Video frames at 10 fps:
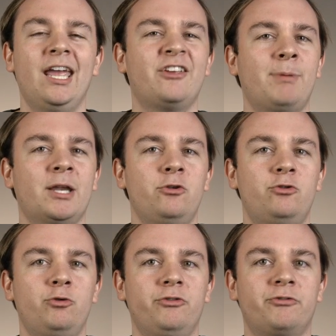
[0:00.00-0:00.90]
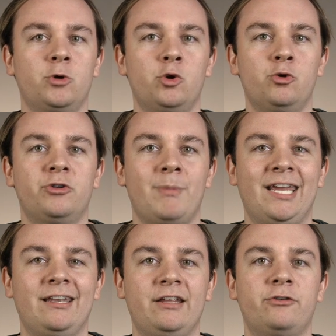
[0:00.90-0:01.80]
Expect new tools from Google to
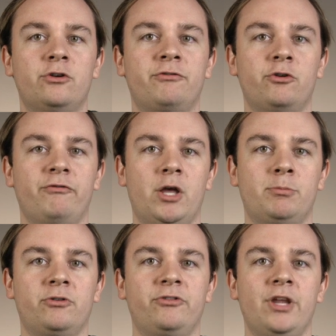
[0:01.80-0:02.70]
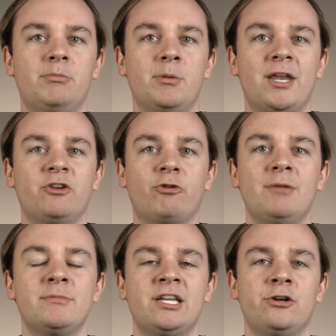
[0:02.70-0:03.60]
make it easier for developers to implement
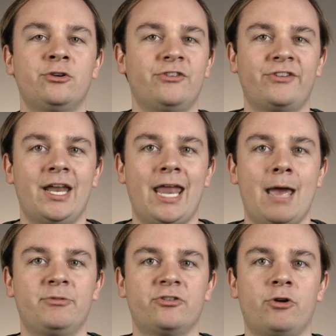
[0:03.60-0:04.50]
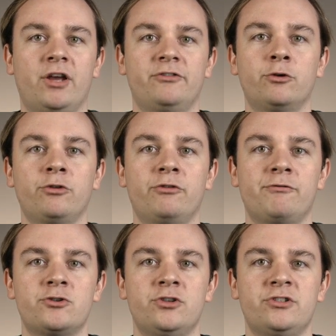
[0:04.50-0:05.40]
great material design apps across earlier
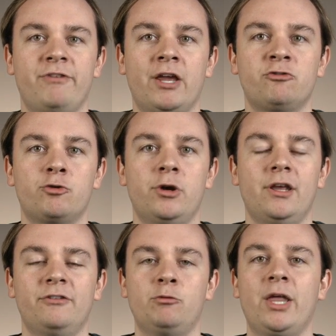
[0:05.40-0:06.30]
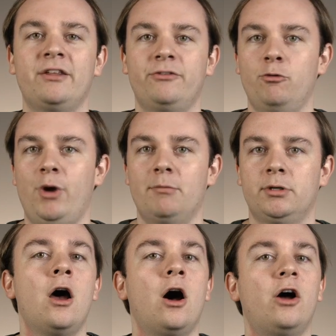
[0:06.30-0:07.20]
versions of Android as well as the web.
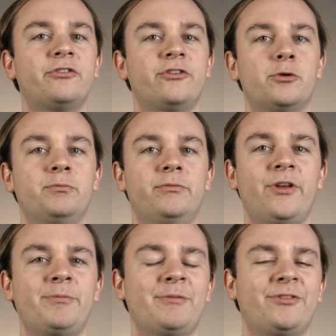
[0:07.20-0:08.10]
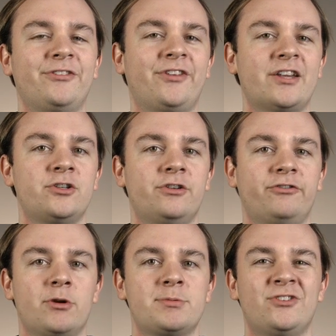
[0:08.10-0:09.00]
Also, sometimes the session
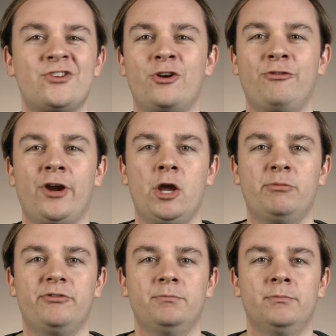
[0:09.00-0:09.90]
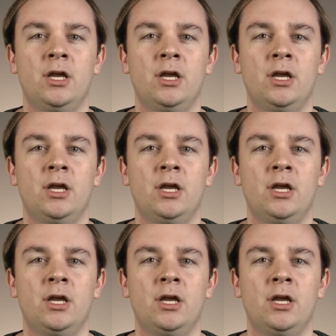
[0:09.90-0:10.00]
descriptions aren't very helpful.